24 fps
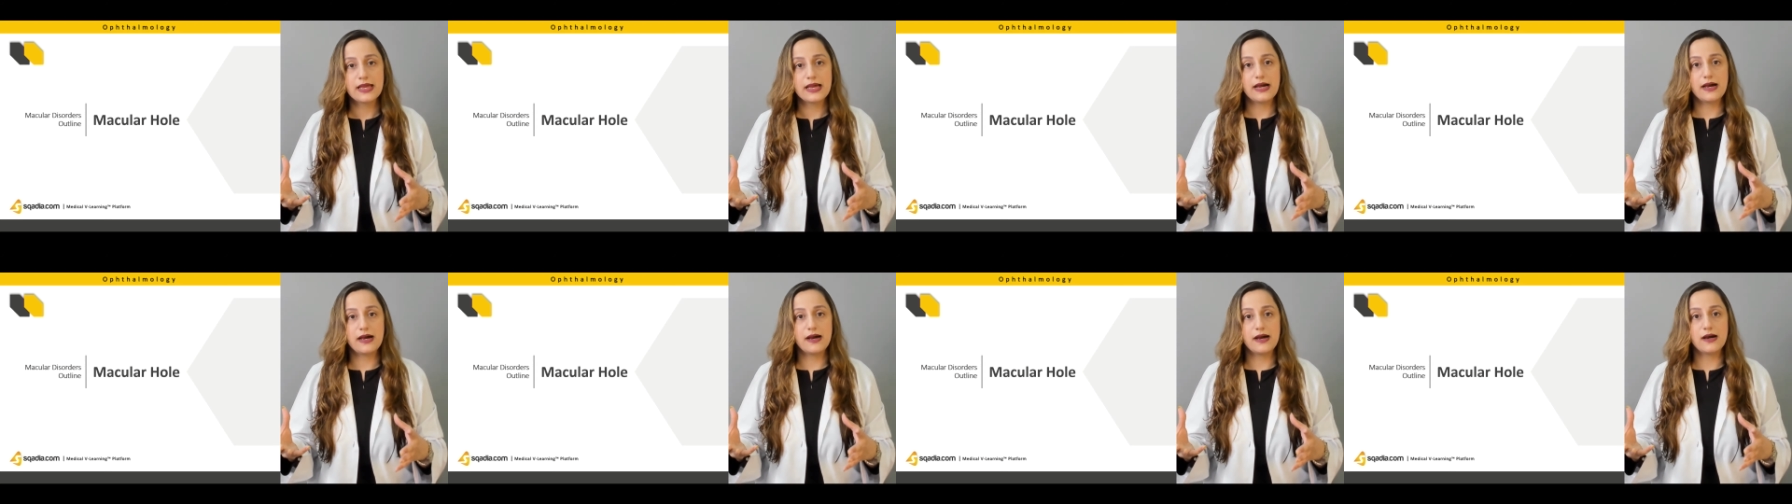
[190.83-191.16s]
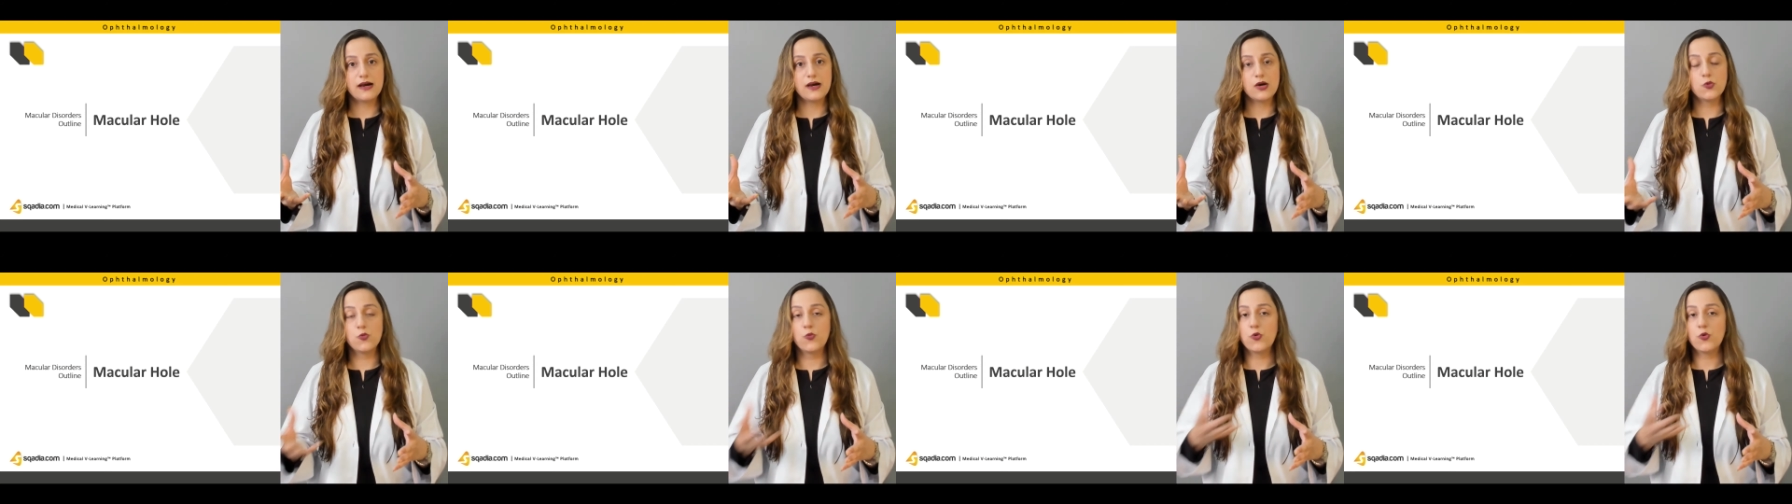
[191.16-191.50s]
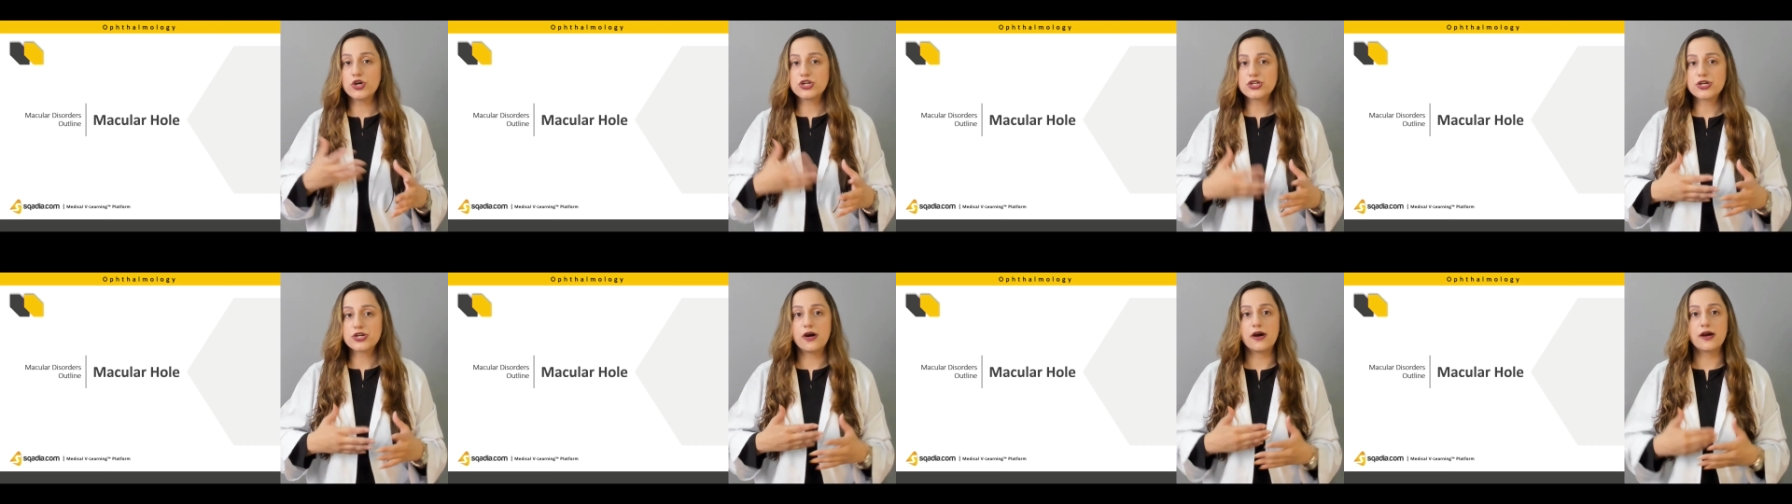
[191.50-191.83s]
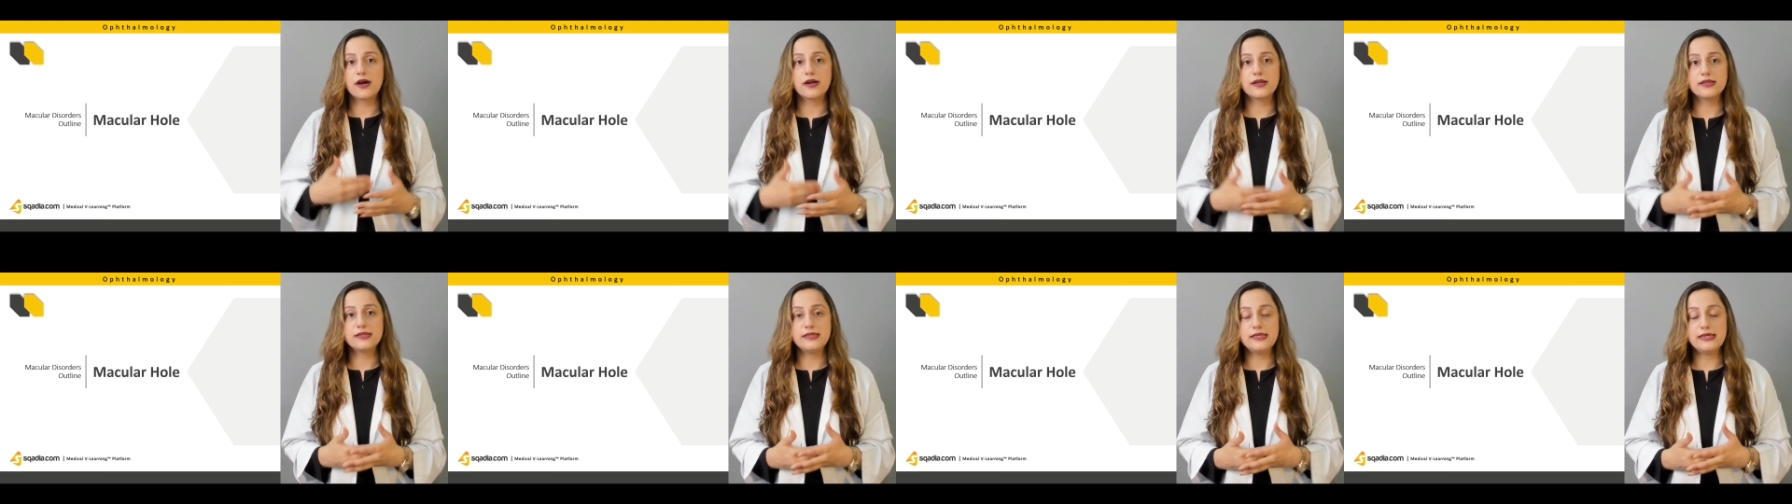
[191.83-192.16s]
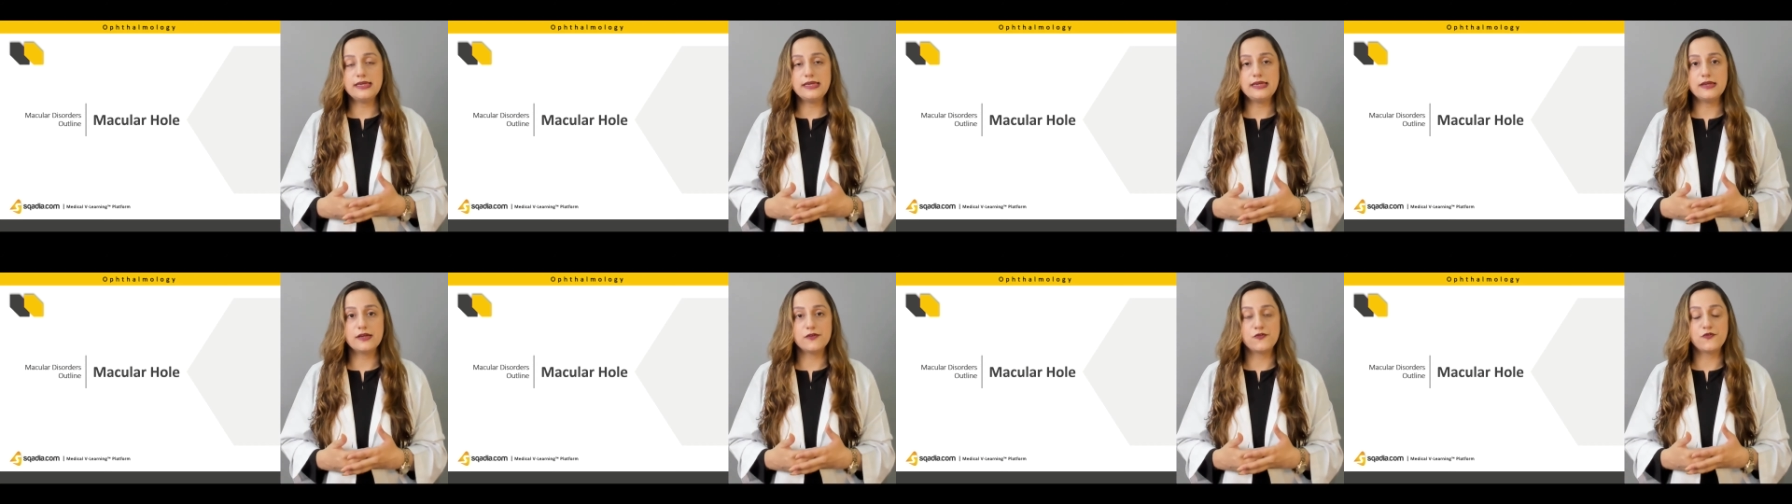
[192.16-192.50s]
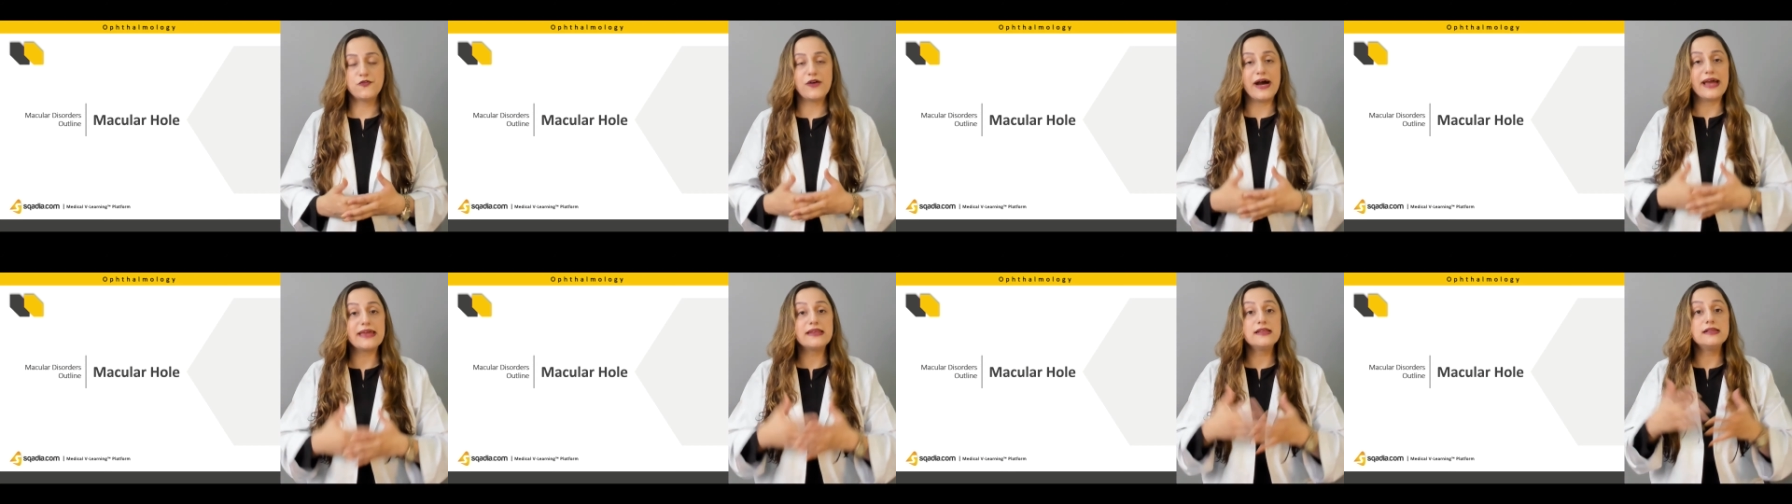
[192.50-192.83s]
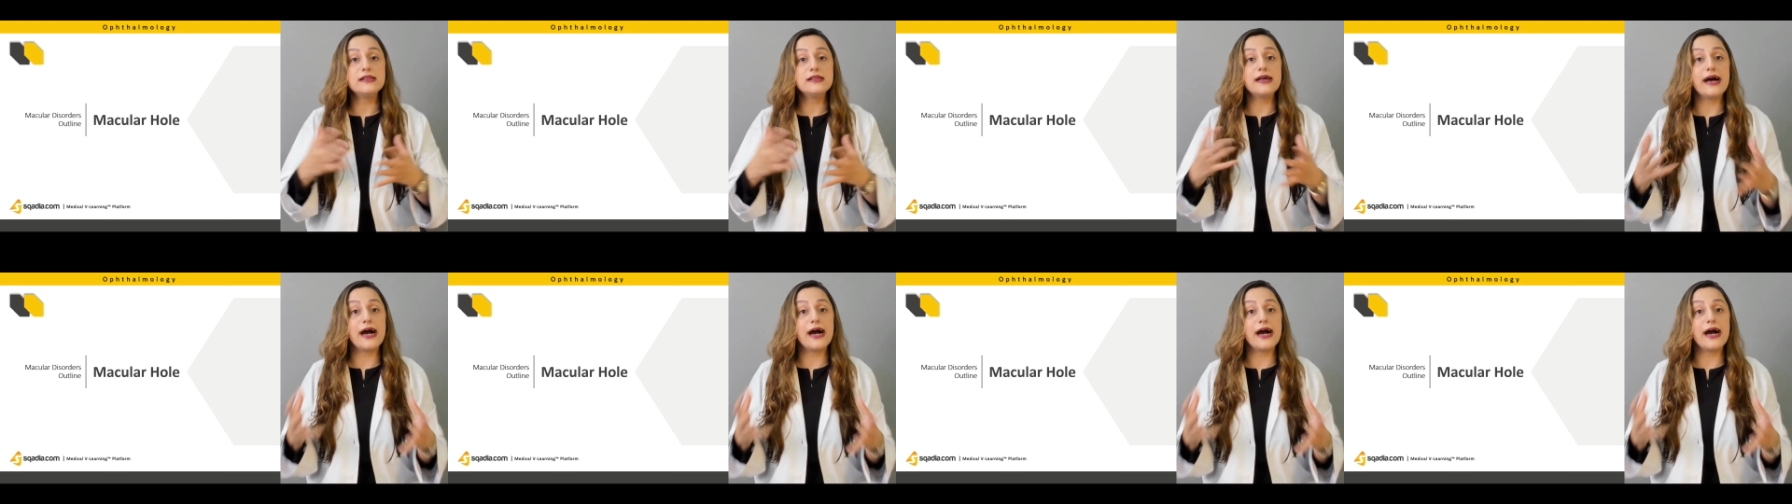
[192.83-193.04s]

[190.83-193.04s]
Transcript: What are the final